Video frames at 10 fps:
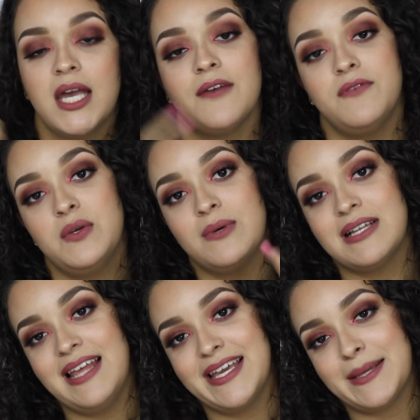If you would
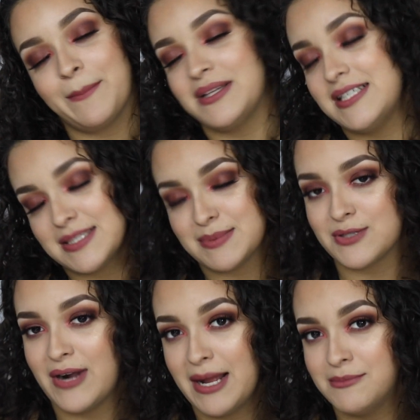like, please
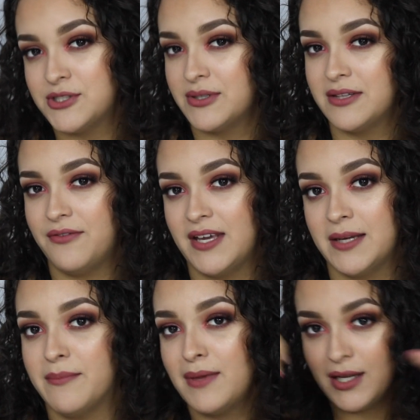subscribe, join the
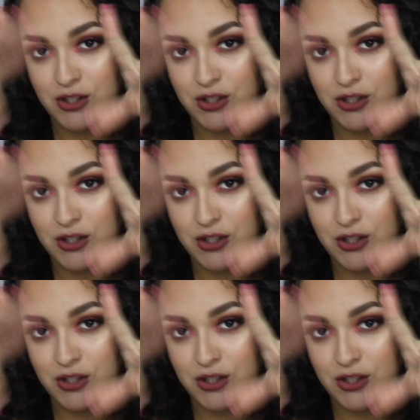fam.